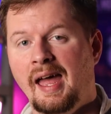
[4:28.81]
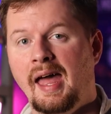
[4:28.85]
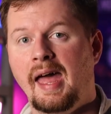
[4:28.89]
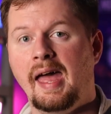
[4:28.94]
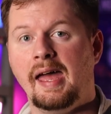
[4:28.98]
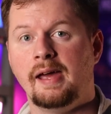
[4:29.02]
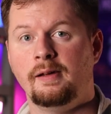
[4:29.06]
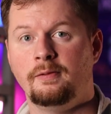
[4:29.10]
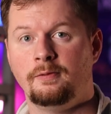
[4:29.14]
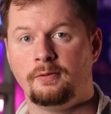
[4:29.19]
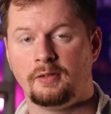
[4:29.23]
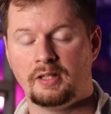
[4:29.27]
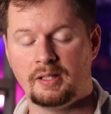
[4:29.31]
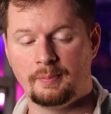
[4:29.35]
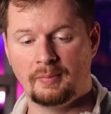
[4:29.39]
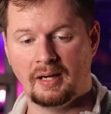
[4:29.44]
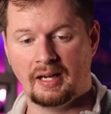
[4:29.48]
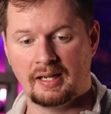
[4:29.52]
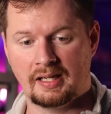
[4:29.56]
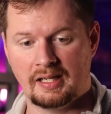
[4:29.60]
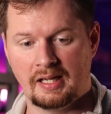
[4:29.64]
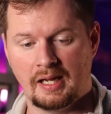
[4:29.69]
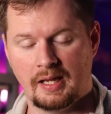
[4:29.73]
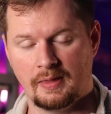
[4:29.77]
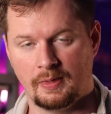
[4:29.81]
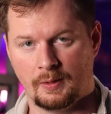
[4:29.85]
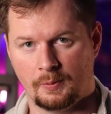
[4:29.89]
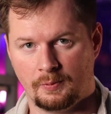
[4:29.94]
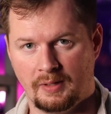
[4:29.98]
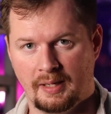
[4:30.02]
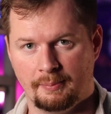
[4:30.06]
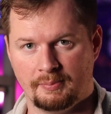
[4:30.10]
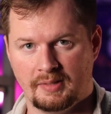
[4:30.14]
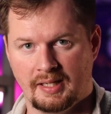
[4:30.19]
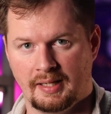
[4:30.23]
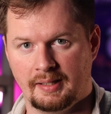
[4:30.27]
everybody in the
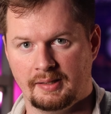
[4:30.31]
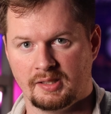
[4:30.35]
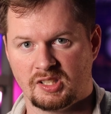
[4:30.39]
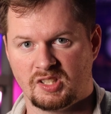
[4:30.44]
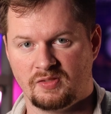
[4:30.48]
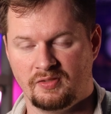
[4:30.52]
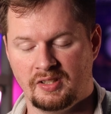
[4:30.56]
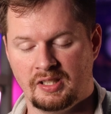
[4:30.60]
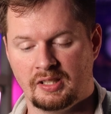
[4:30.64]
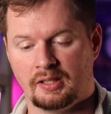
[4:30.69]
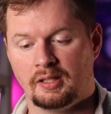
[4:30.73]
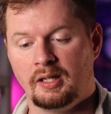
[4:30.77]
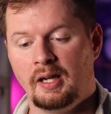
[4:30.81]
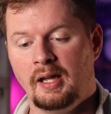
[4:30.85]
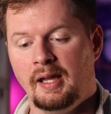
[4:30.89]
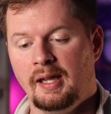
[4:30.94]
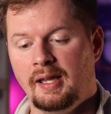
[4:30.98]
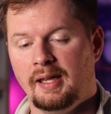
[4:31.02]
reptile sphere,